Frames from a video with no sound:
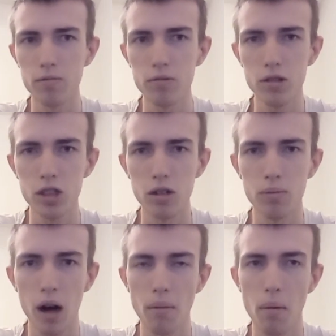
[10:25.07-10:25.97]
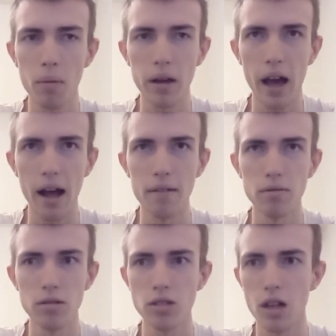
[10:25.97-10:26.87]
should probably have
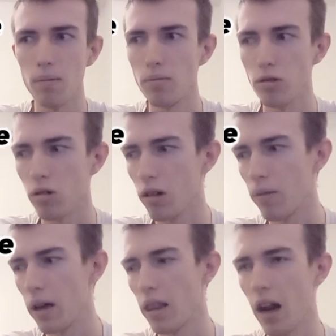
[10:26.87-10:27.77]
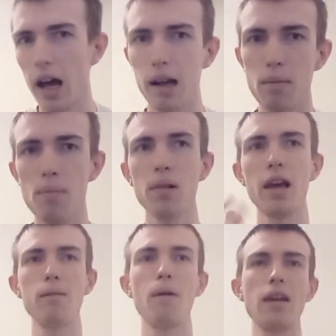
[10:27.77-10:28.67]
some sort of way that I can be
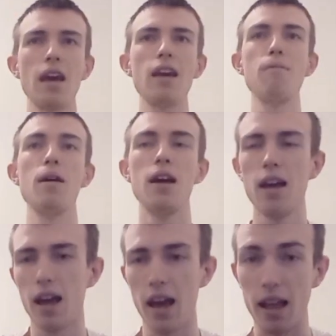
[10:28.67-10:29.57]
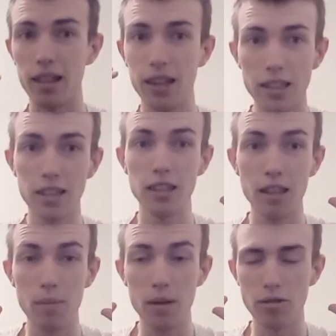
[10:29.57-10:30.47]
playing my game and listening
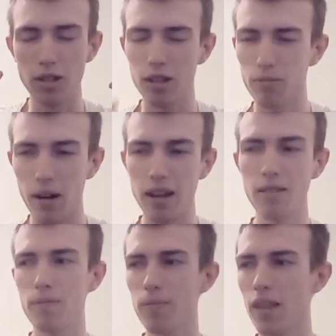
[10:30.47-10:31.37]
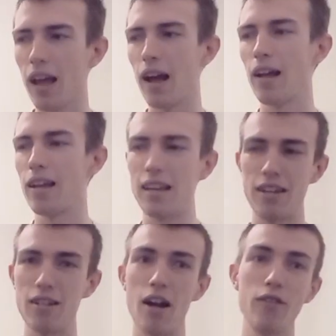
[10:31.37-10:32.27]
to music, right?
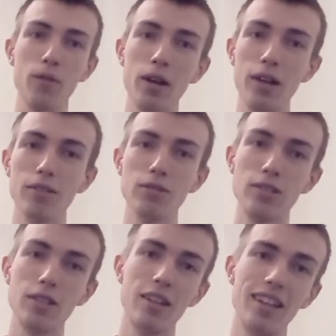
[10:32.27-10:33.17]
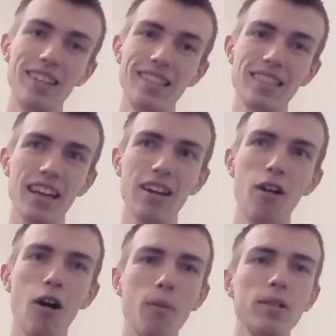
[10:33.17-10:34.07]
Hear everyone else say,
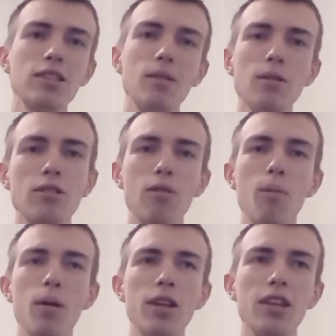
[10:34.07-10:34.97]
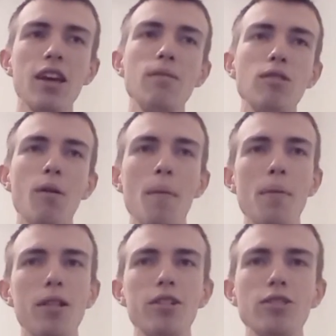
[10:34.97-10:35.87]
"Oh, I'm listening to music while playing the game, so I might be
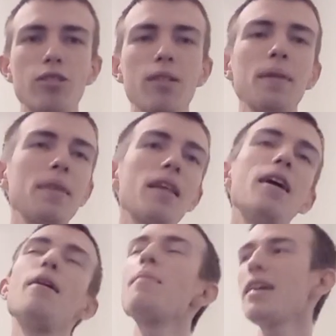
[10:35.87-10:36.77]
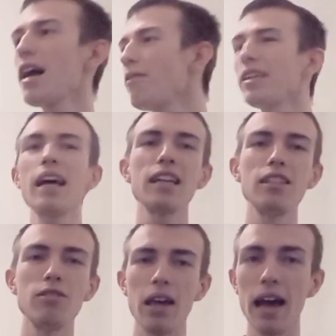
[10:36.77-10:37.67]
a little bit struggling." I can
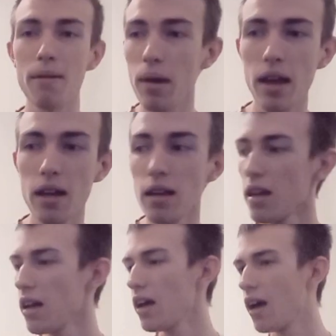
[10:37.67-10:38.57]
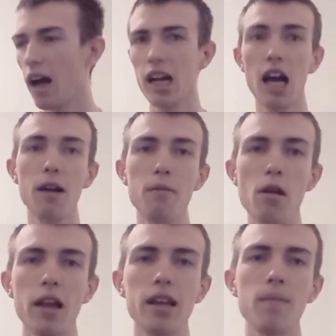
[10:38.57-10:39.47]
do that, man. I have you
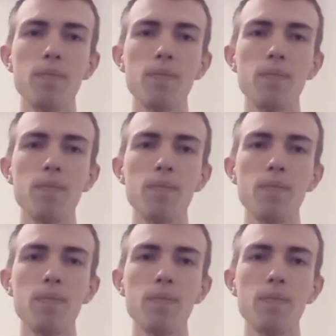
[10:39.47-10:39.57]
like,